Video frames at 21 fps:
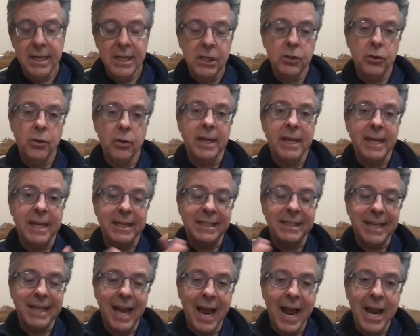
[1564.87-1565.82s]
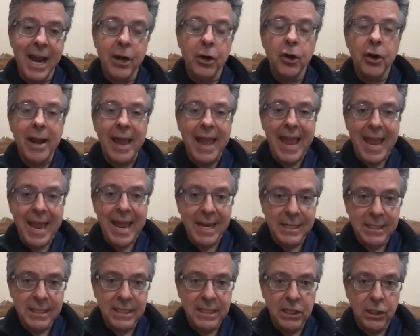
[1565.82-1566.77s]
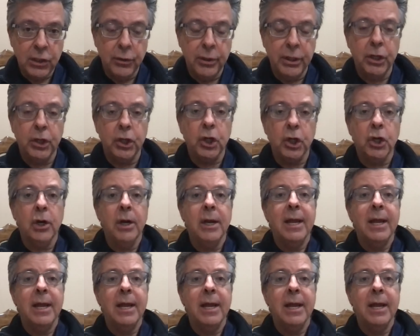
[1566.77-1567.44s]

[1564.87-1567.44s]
So the yes. entire anterior